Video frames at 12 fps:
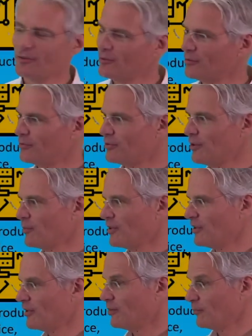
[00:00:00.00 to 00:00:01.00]
from a
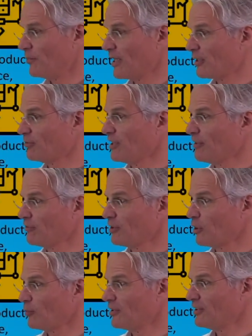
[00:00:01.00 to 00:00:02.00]
back of the
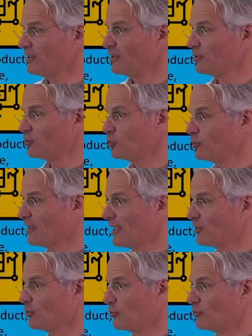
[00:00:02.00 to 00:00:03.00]
envelope idea to an
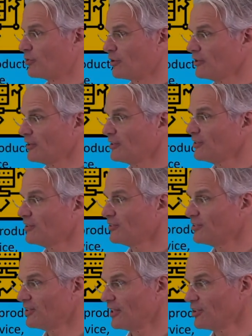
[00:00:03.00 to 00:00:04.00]
actual product
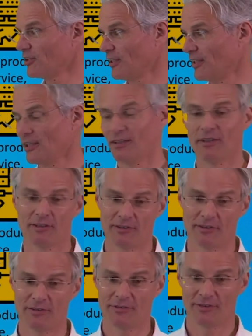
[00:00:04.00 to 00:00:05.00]
takes a lot
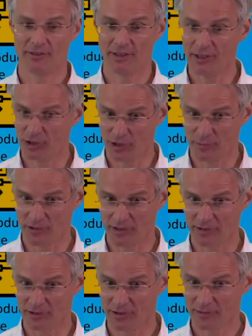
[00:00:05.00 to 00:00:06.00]
of leadership
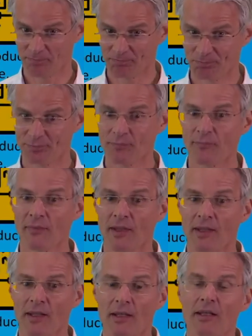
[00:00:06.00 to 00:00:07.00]
skills.
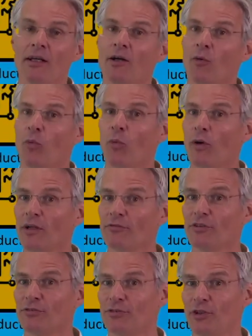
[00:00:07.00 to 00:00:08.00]
One of the
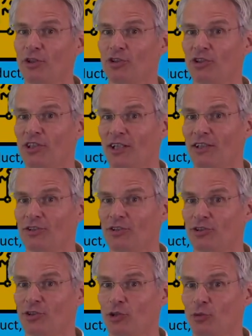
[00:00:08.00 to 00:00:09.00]
first
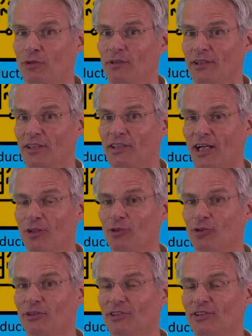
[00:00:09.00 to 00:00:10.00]
challenges you will
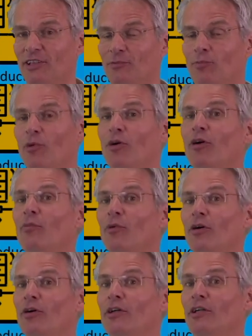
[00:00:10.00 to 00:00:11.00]
encounter is that more and
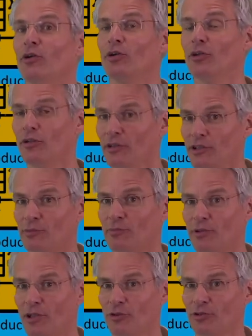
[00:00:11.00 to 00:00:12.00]
more early in the
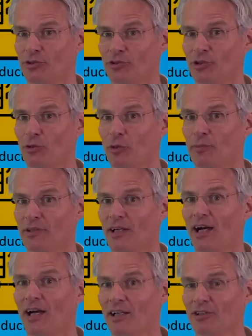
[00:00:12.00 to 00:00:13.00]
process you will be
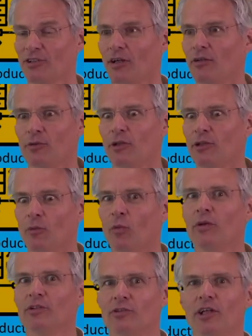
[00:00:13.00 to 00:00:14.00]
asked, okay,
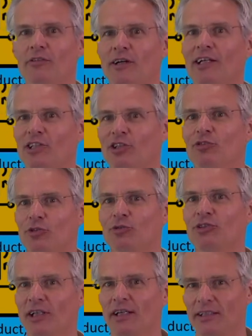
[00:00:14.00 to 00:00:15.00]
what direction to
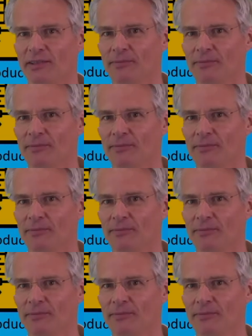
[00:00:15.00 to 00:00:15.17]
take?